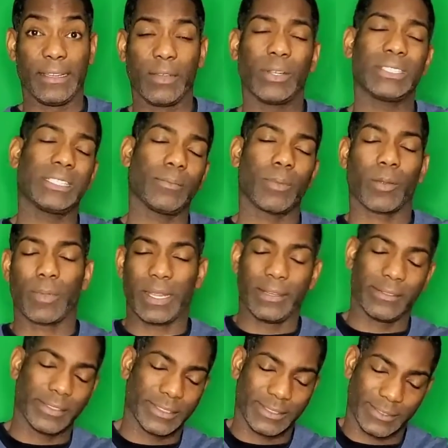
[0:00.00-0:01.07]
And when I say
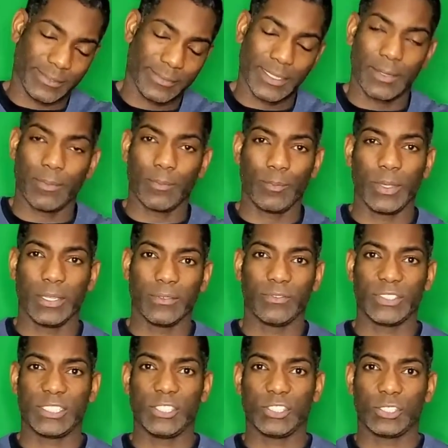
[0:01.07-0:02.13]
barbarians, I'm being
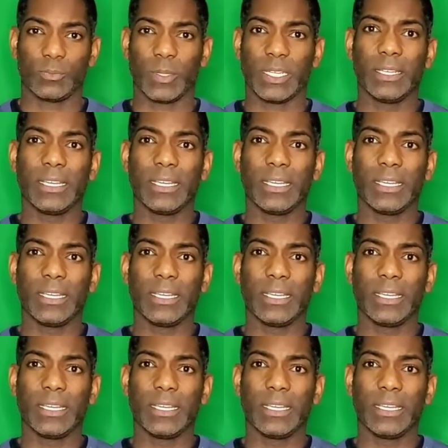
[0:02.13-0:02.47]
facetious, but